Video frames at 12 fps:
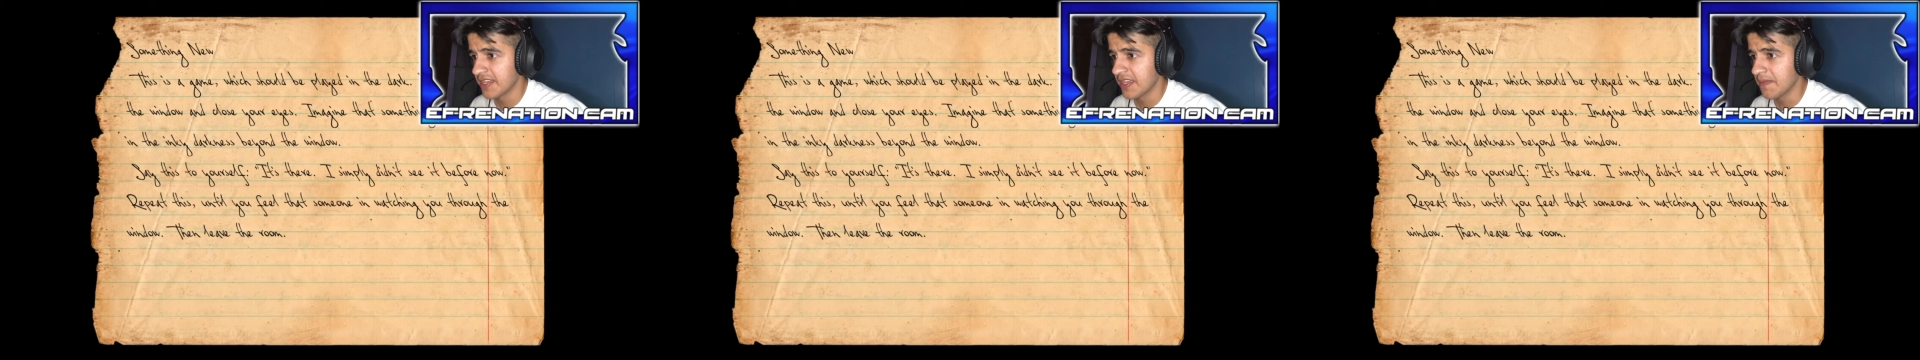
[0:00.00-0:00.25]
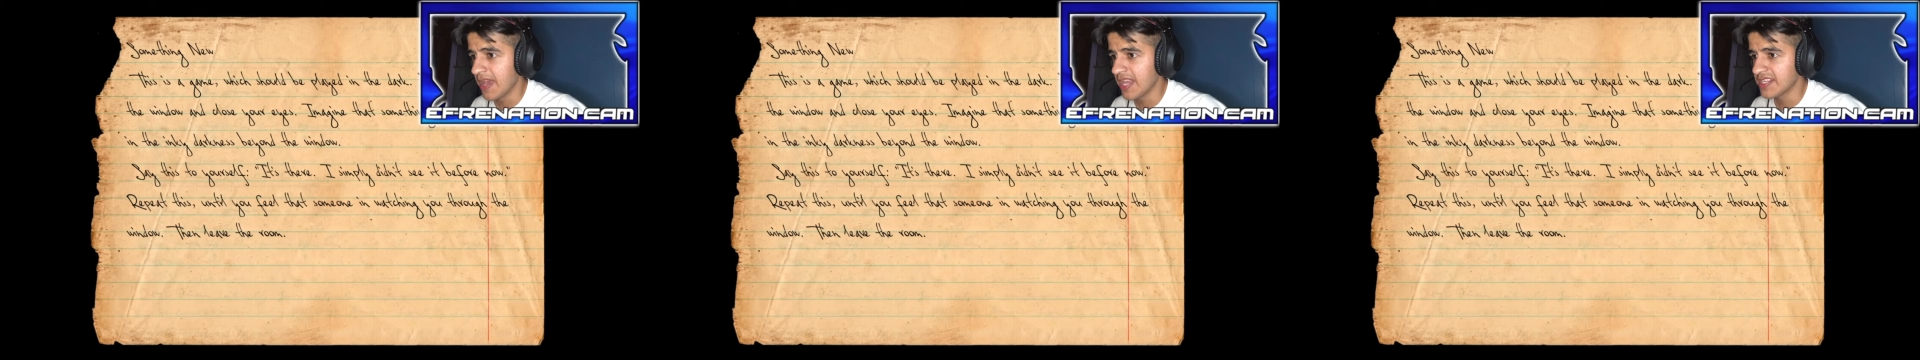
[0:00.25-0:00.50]

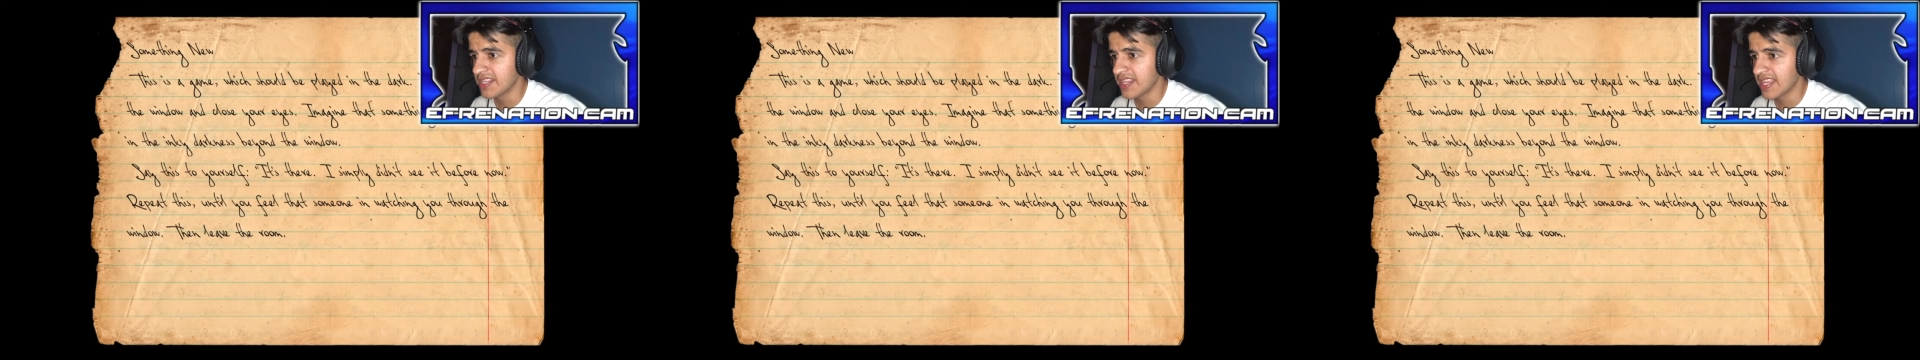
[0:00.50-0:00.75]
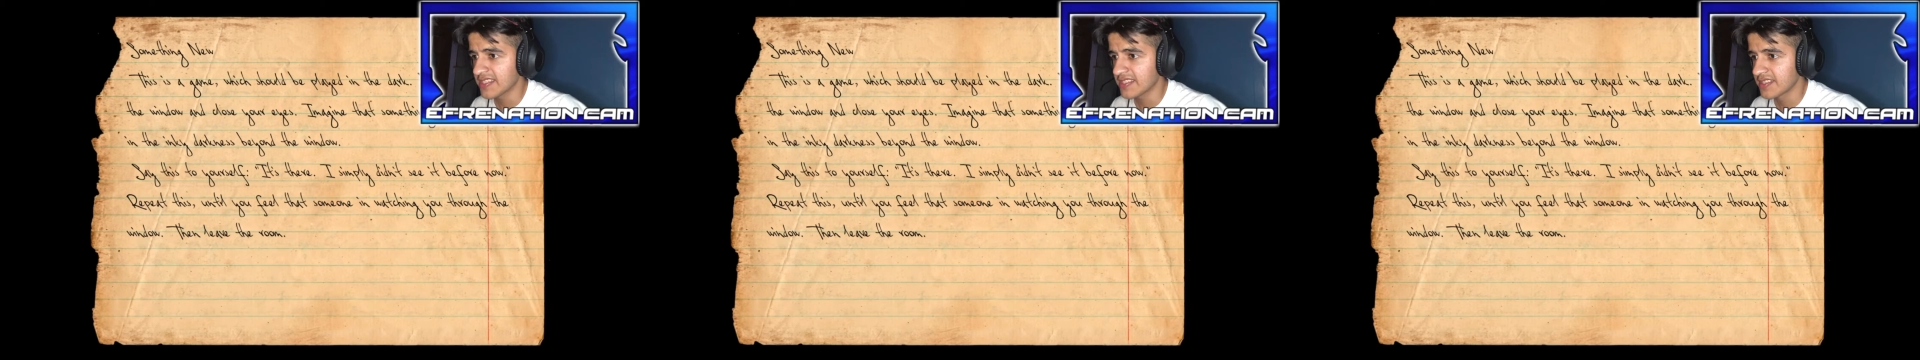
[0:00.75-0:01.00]
Imagine
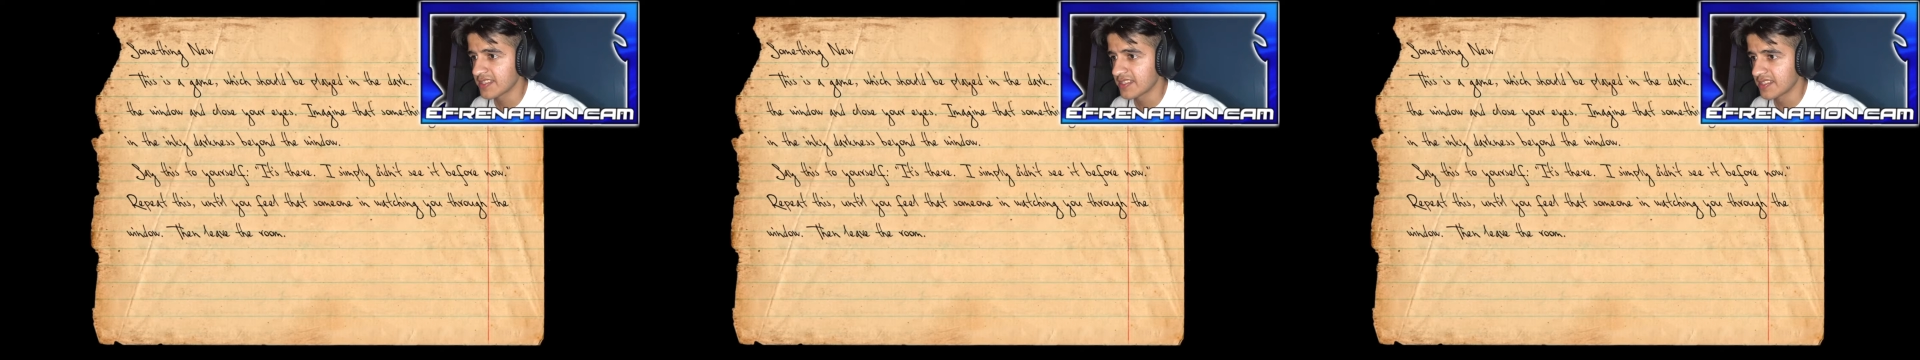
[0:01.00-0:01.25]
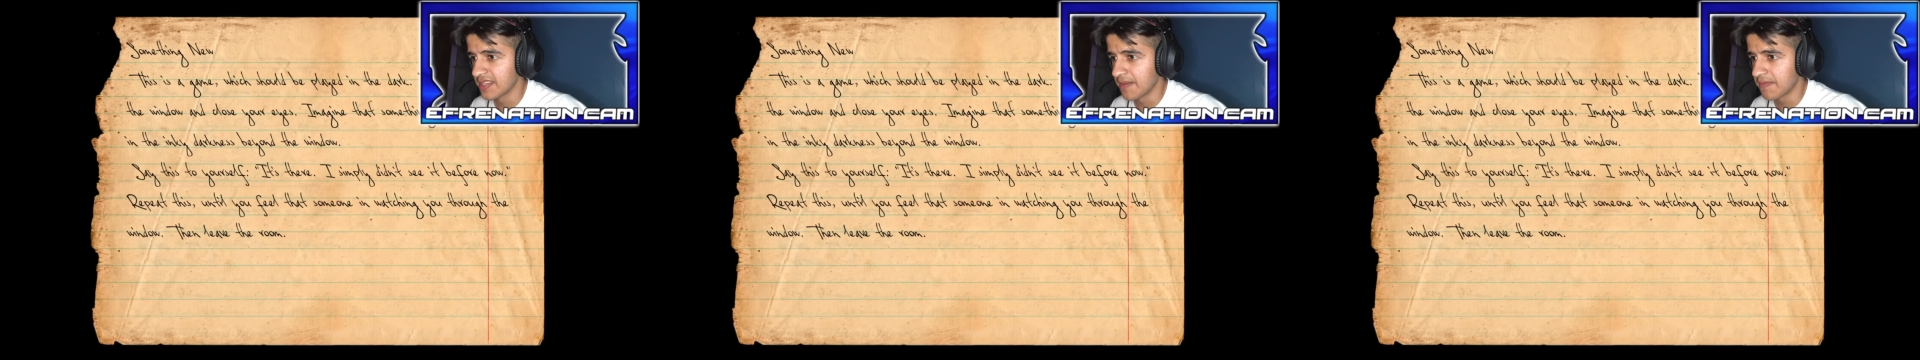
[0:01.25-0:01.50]
that
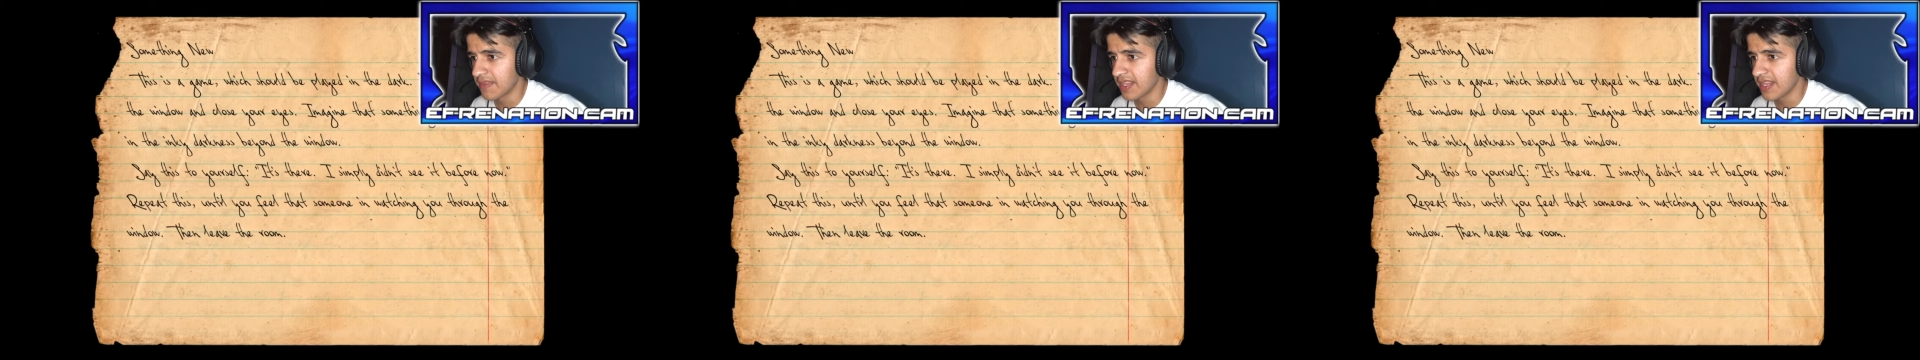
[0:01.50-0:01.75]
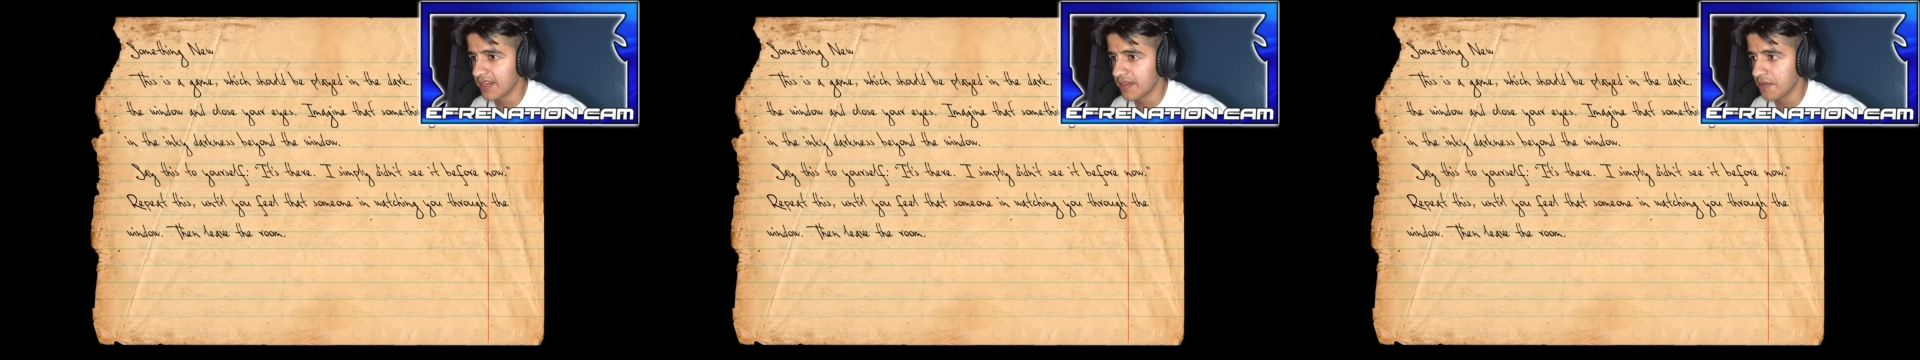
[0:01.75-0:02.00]

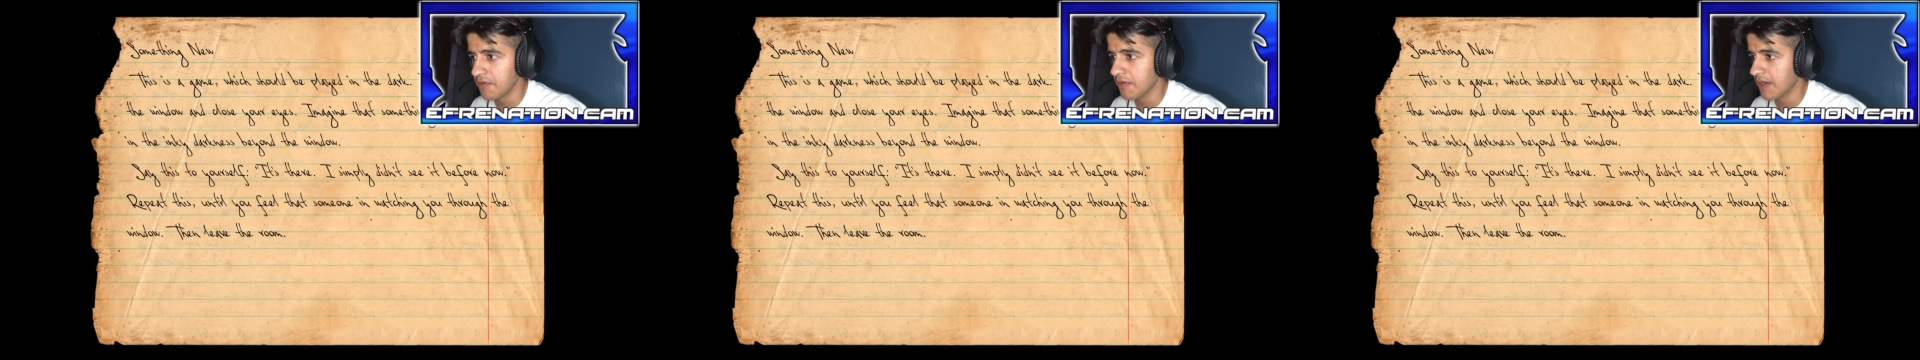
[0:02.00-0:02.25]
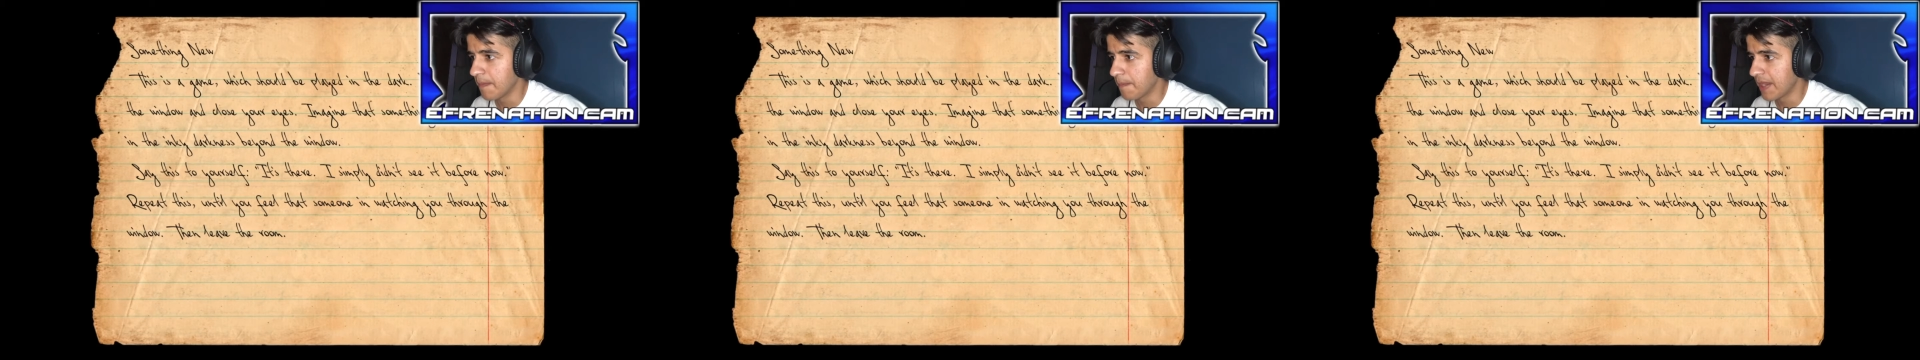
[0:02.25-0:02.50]
something new
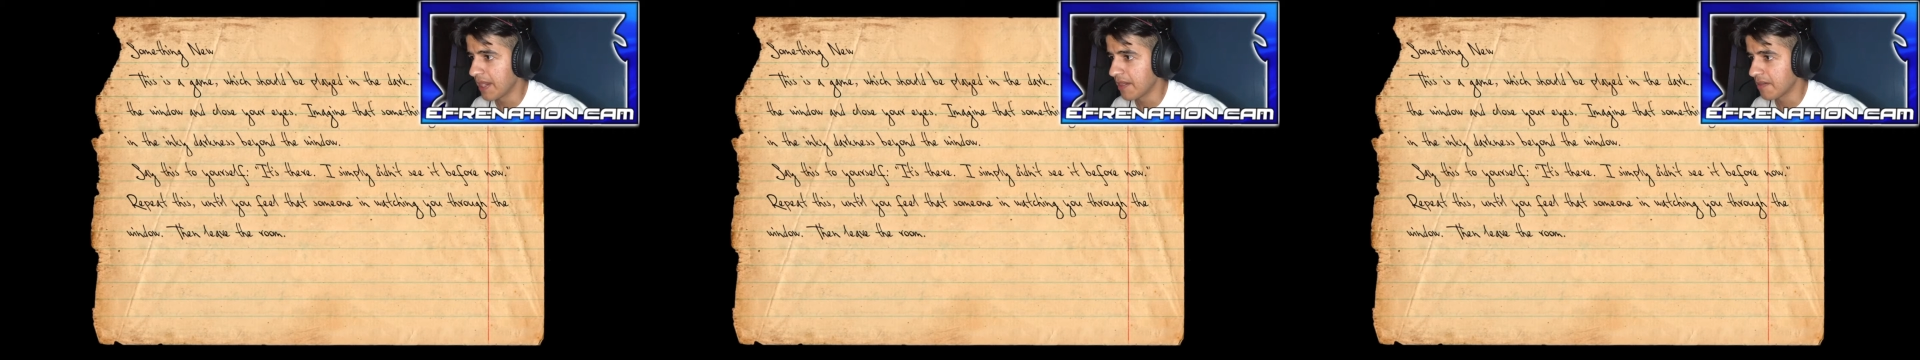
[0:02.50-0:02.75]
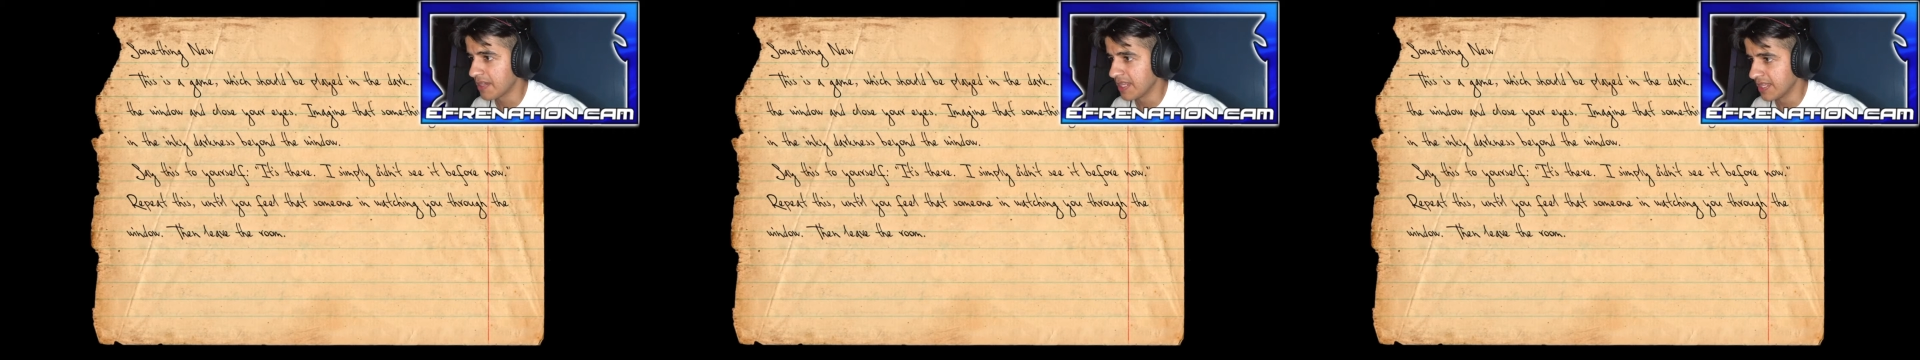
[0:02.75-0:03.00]

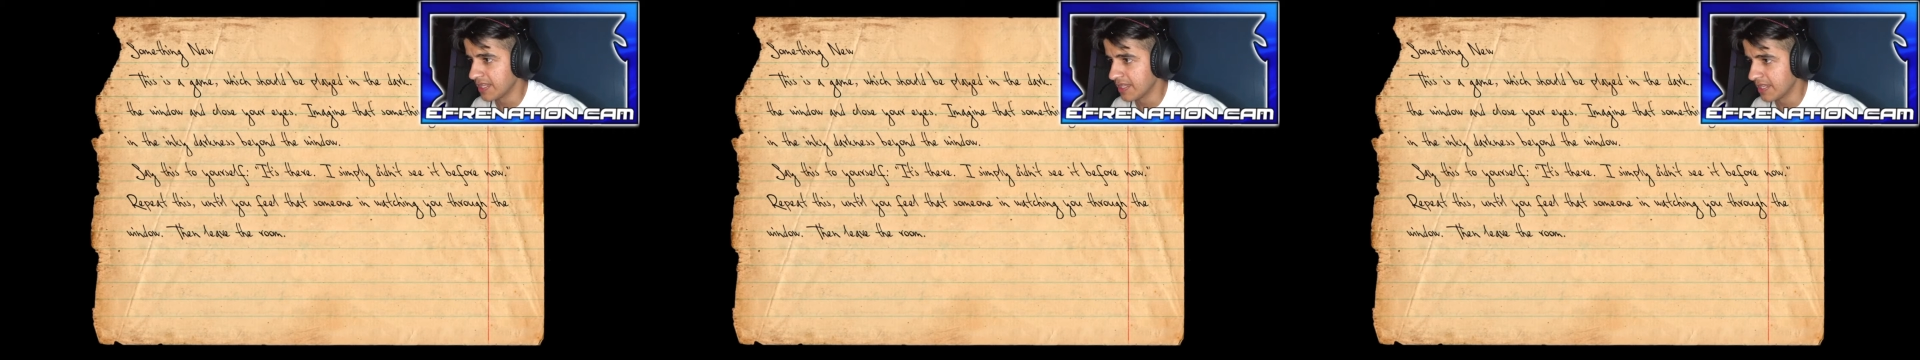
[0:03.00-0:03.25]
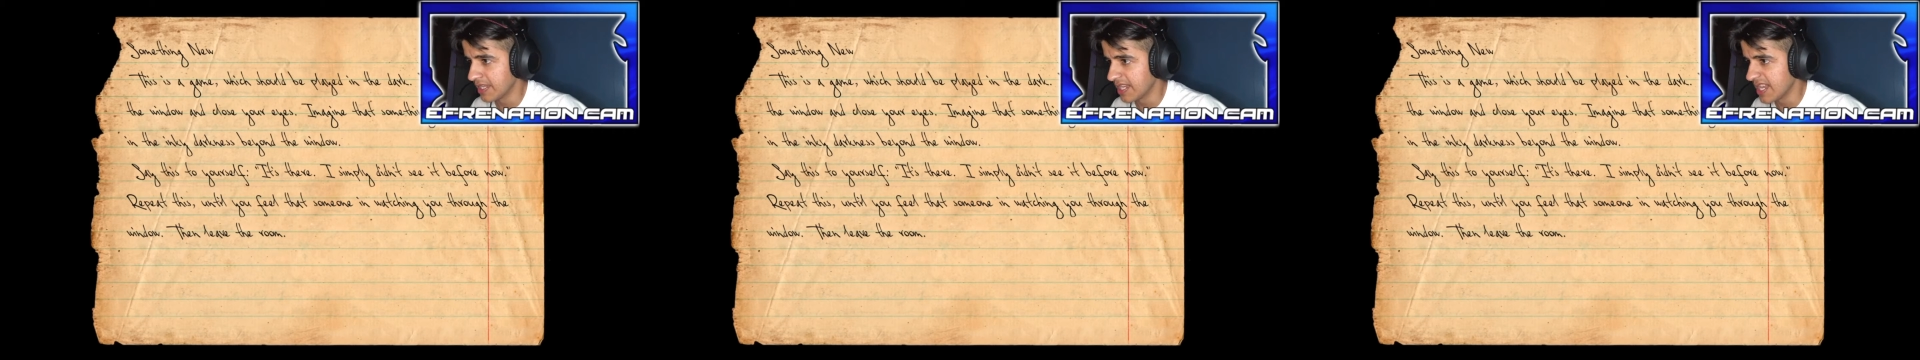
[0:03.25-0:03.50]
appeared in the